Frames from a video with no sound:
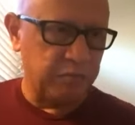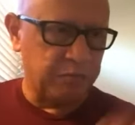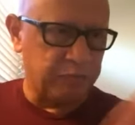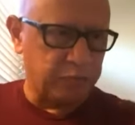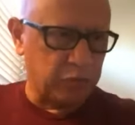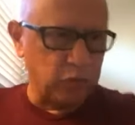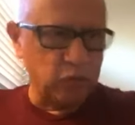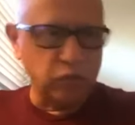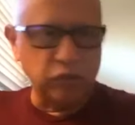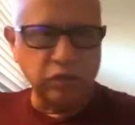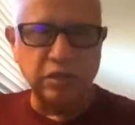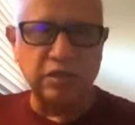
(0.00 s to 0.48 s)

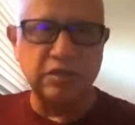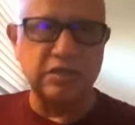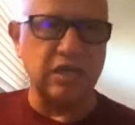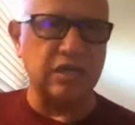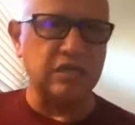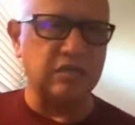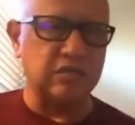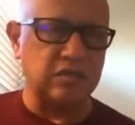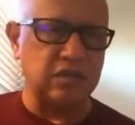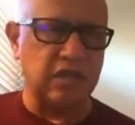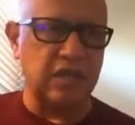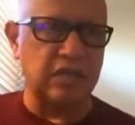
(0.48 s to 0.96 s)
pulled
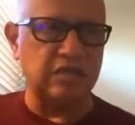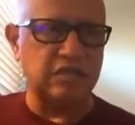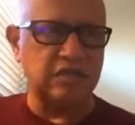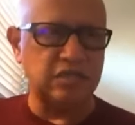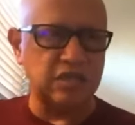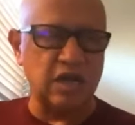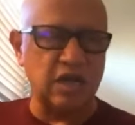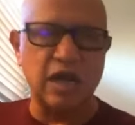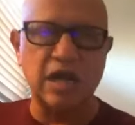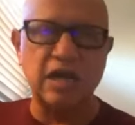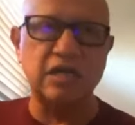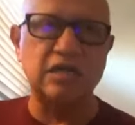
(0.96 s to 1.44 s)
and, and
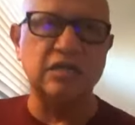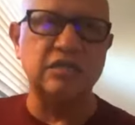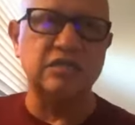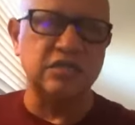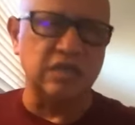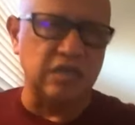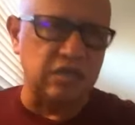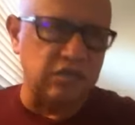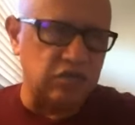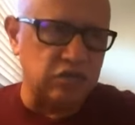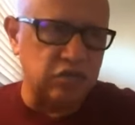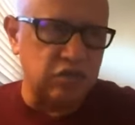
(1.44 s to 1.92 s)
tugged
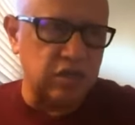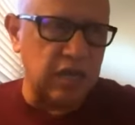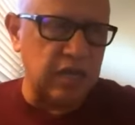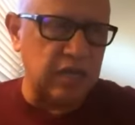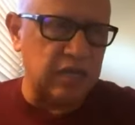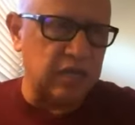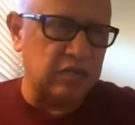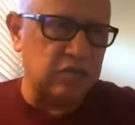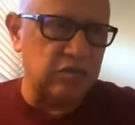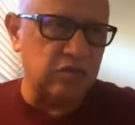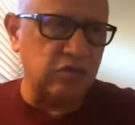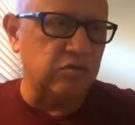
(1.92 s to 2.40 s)
and,
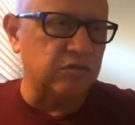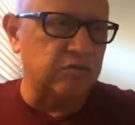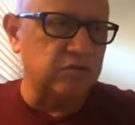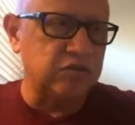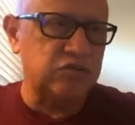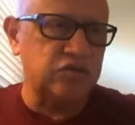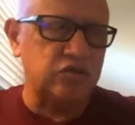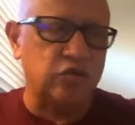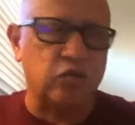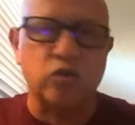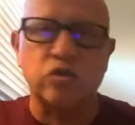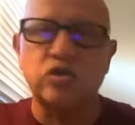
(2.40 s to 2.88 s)
and
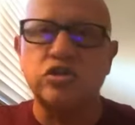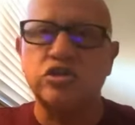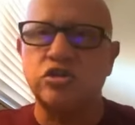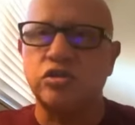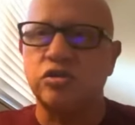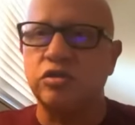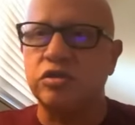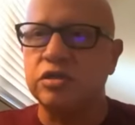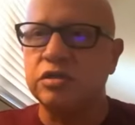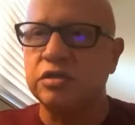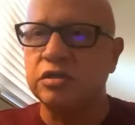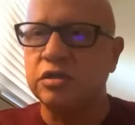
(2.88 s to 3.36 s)
almost
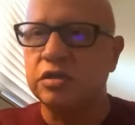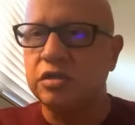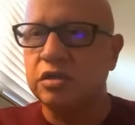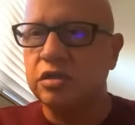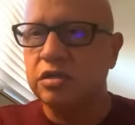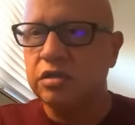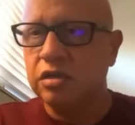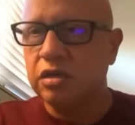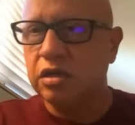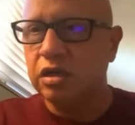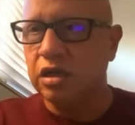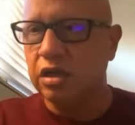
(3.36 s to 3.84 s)
tortured
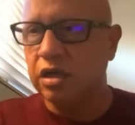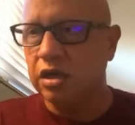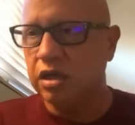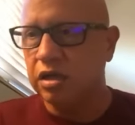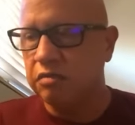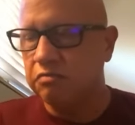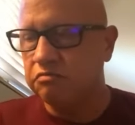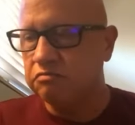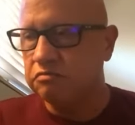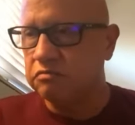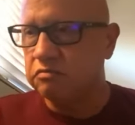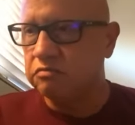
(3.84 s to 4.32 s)

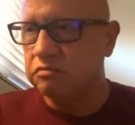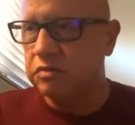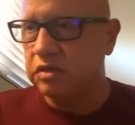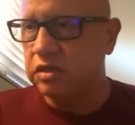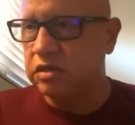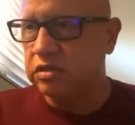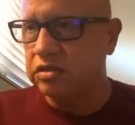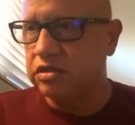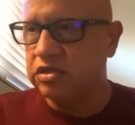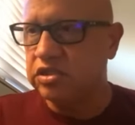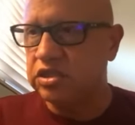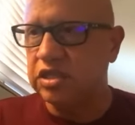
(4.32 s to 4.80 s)
um,
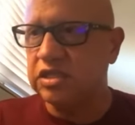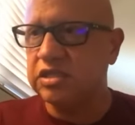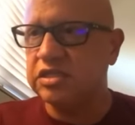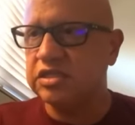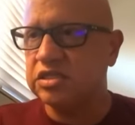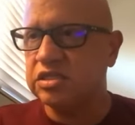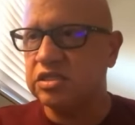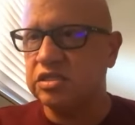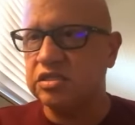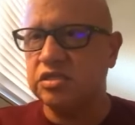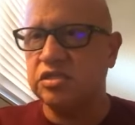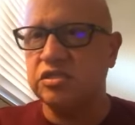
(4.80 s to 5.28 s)

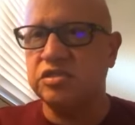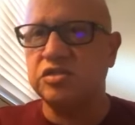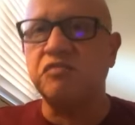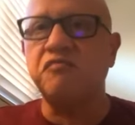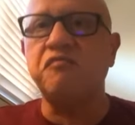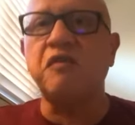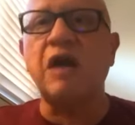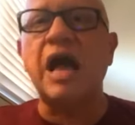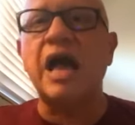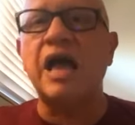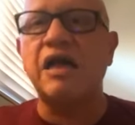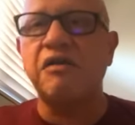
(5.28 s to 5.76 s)
just to
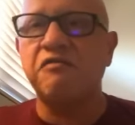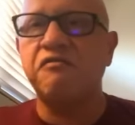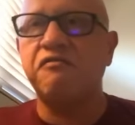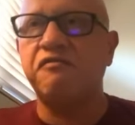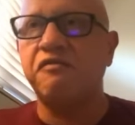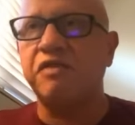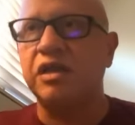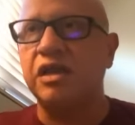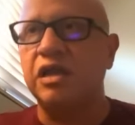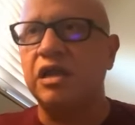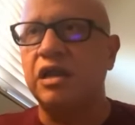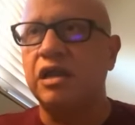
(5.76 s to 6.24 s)
survive
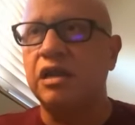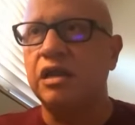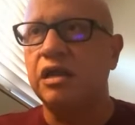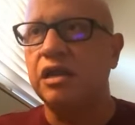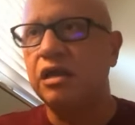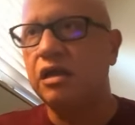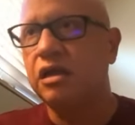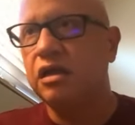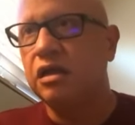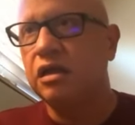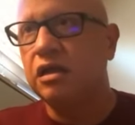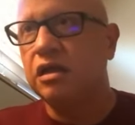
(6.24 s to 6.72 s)
in
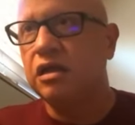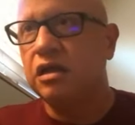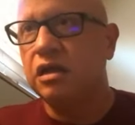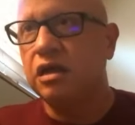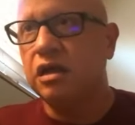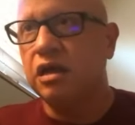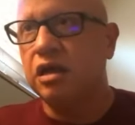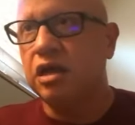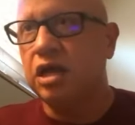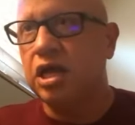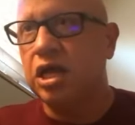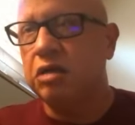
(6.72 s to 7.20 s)

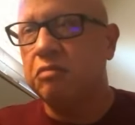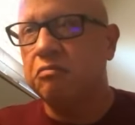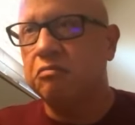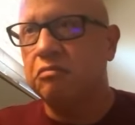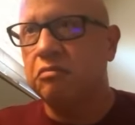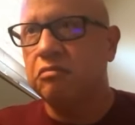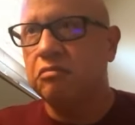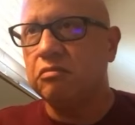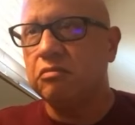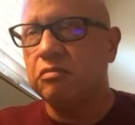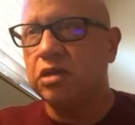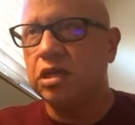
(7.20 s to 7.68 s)

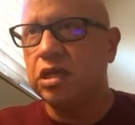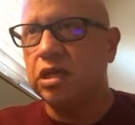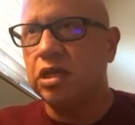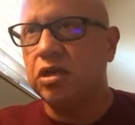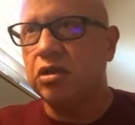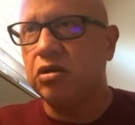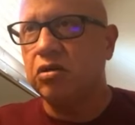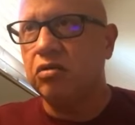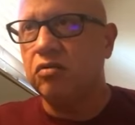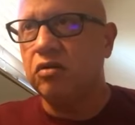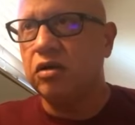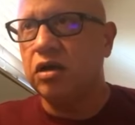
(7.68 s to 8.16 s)
um, you
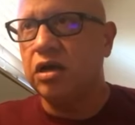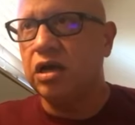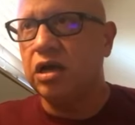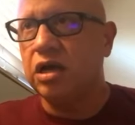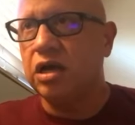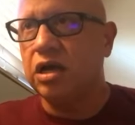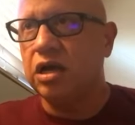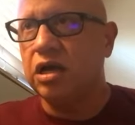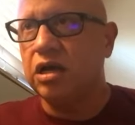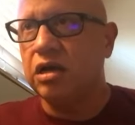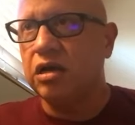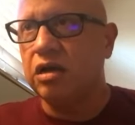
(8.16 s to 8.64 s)
know,
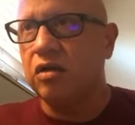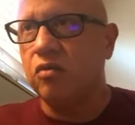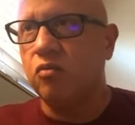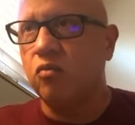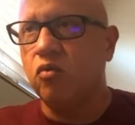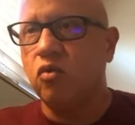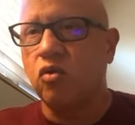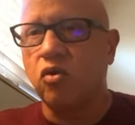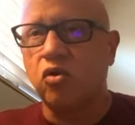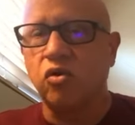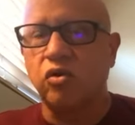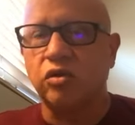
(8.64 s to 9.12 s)
uh, a
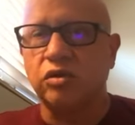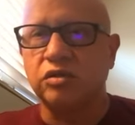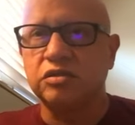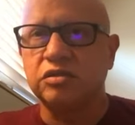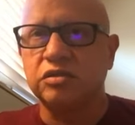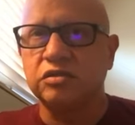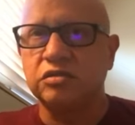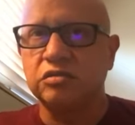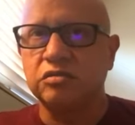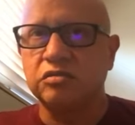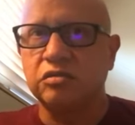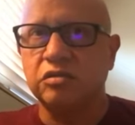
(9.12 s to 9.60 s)
world
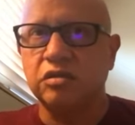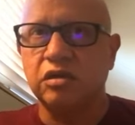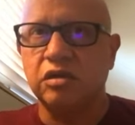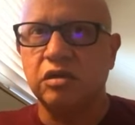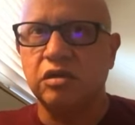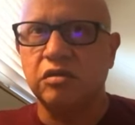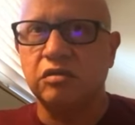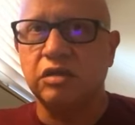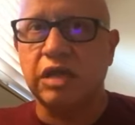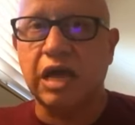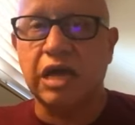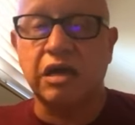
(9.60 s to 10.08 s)

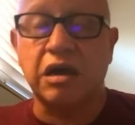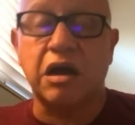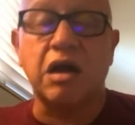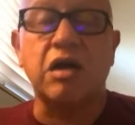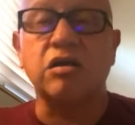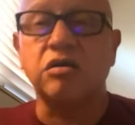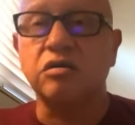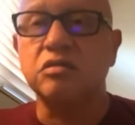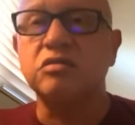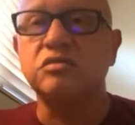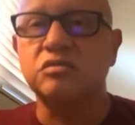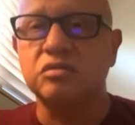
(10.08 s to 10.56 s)
uh, like
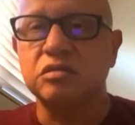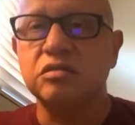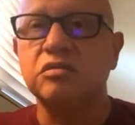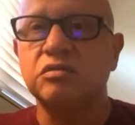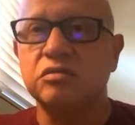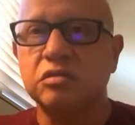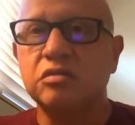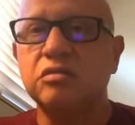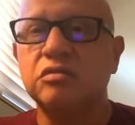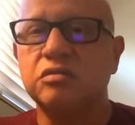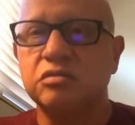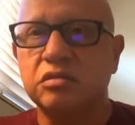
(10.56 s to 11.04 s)
ours.
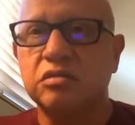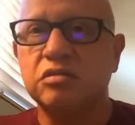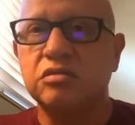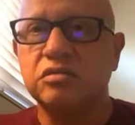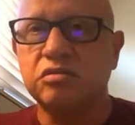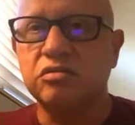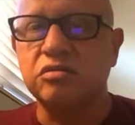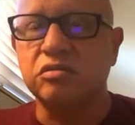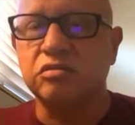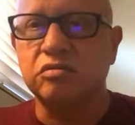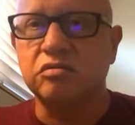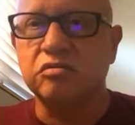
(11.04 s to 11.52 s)

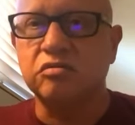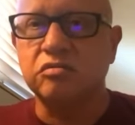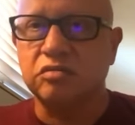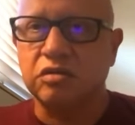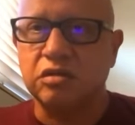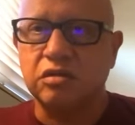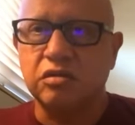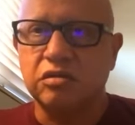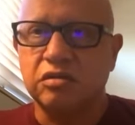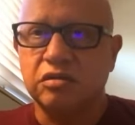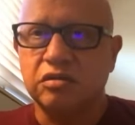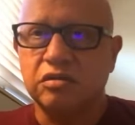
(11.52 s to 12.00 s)
So
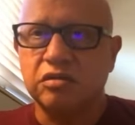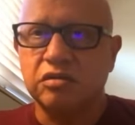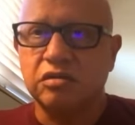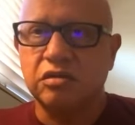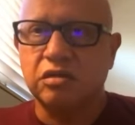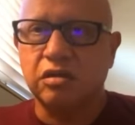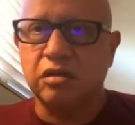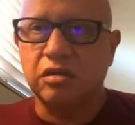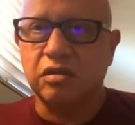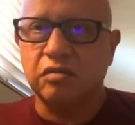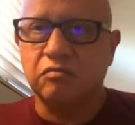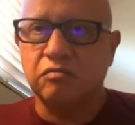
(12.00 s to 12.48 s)

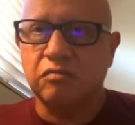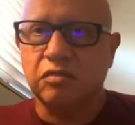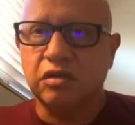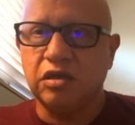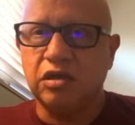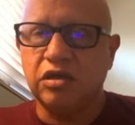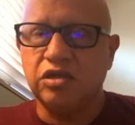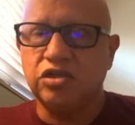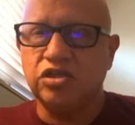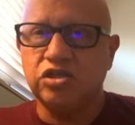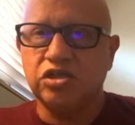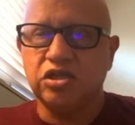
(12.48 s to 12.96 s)
um,
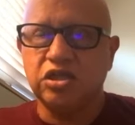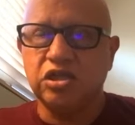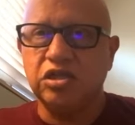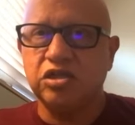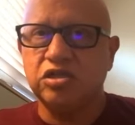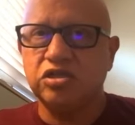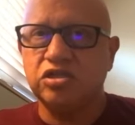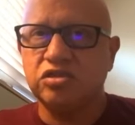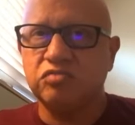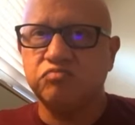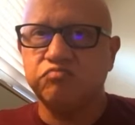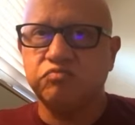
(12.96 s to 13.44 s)
each
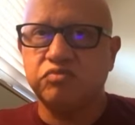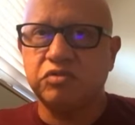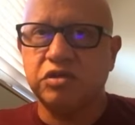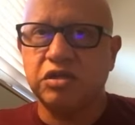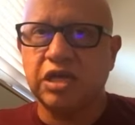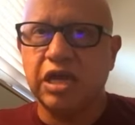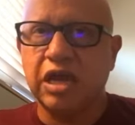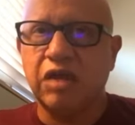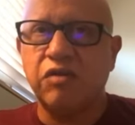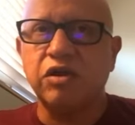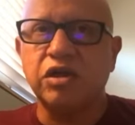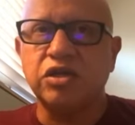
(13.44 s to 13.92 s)
each
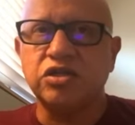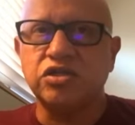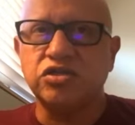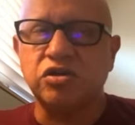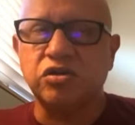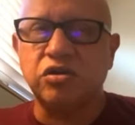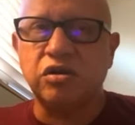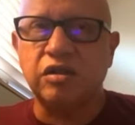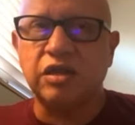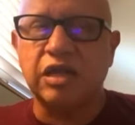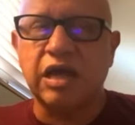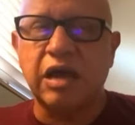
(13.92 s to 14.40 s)

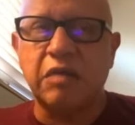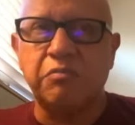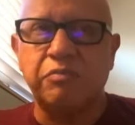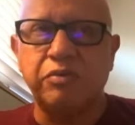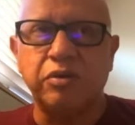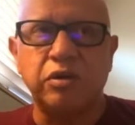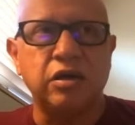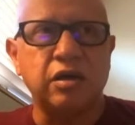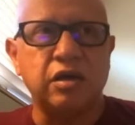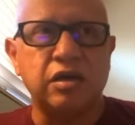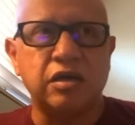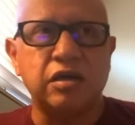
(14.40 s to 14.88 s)
character in that
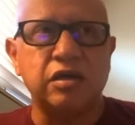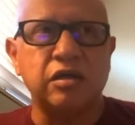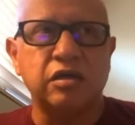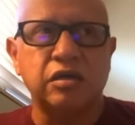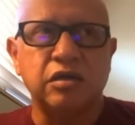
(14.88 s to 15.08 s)
book